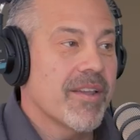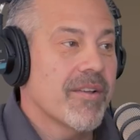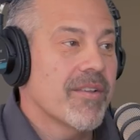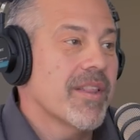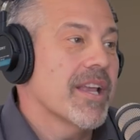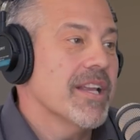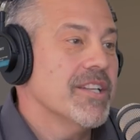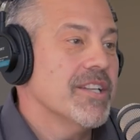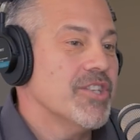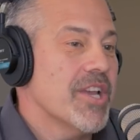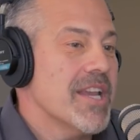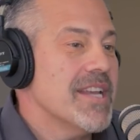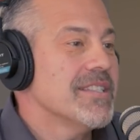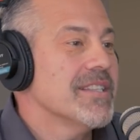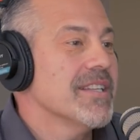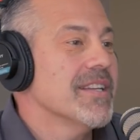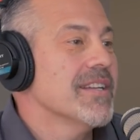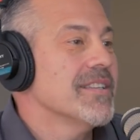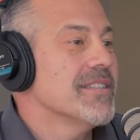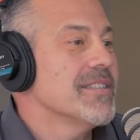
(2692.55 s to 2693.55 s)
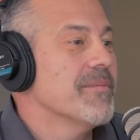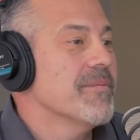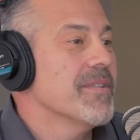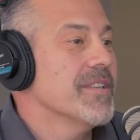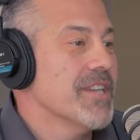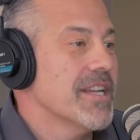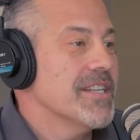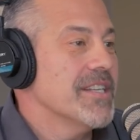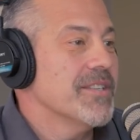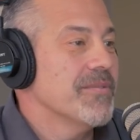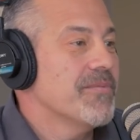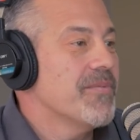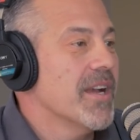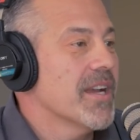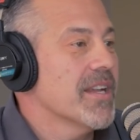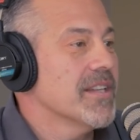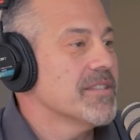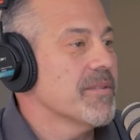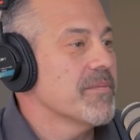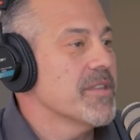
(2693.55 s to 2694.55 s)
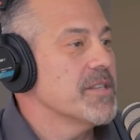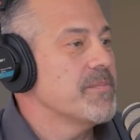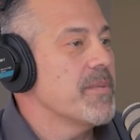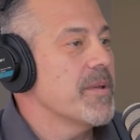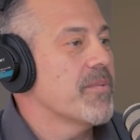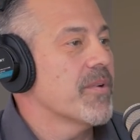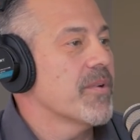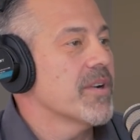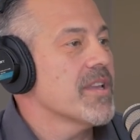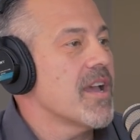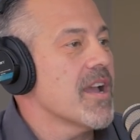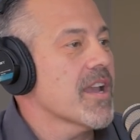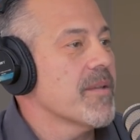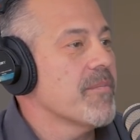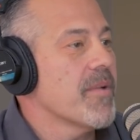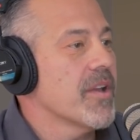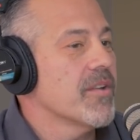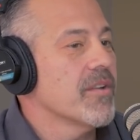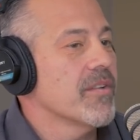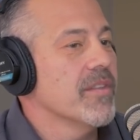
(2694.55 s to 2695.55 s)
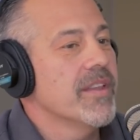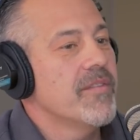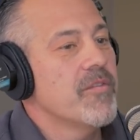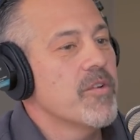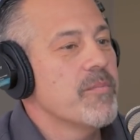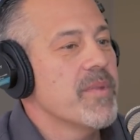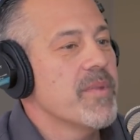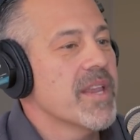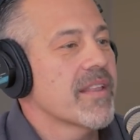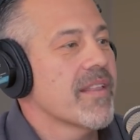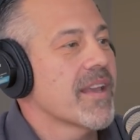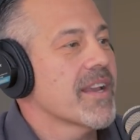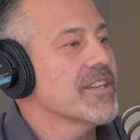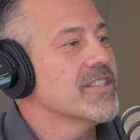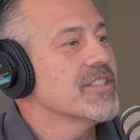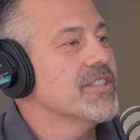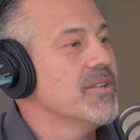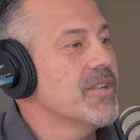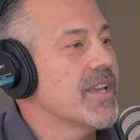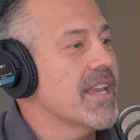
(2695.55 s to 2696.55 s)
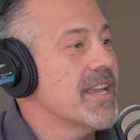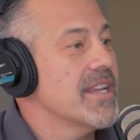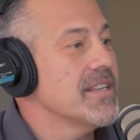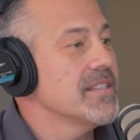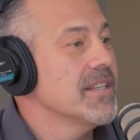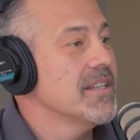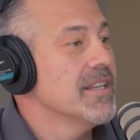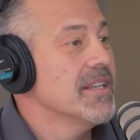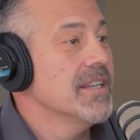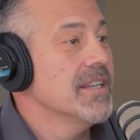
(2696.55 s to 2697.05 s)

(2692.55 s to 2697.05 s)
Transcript: You know, like Jason and some Jason Fung and some of these people are talking about your liver being like a suitcase.